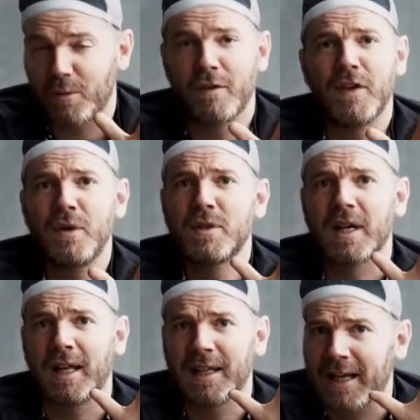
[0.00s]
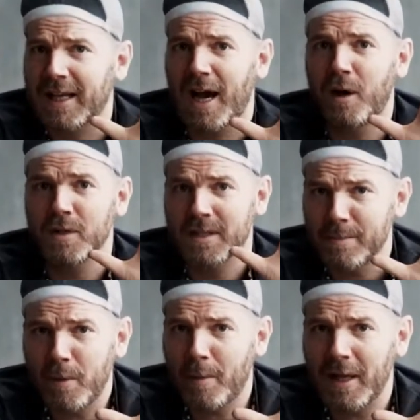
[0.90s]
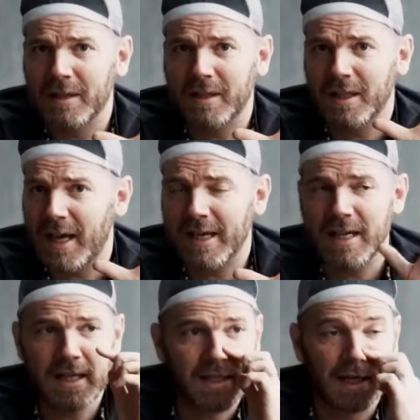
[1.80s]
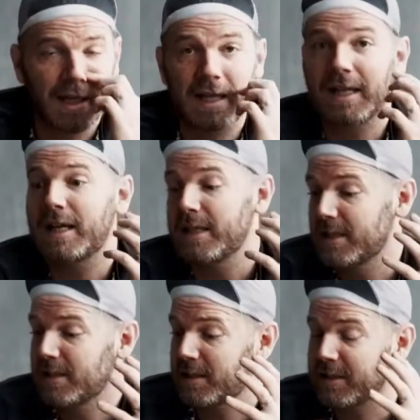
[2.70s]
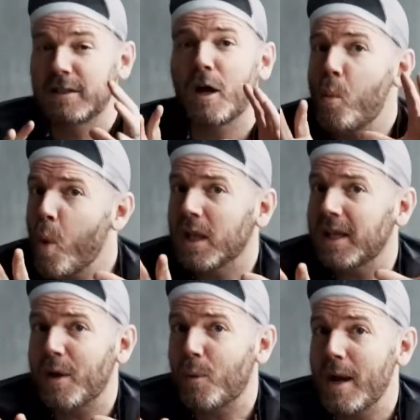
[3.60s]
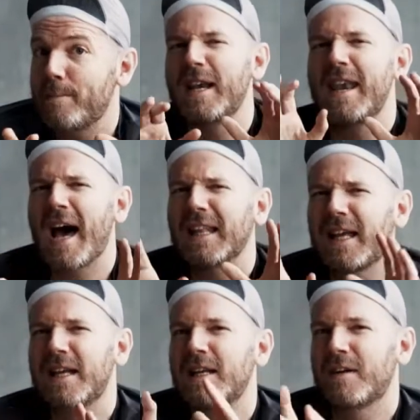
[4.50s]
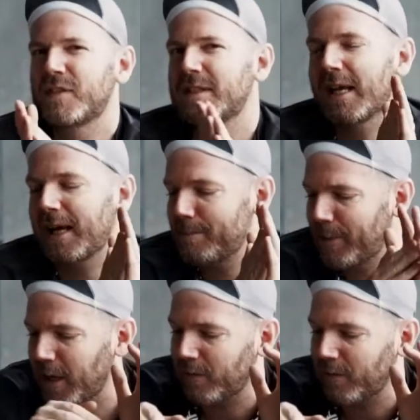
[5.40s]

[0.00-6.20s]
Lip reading: reviews. I like how simple the Leica is. I like that it's somewhat lightweight, but not light enough to take on a bike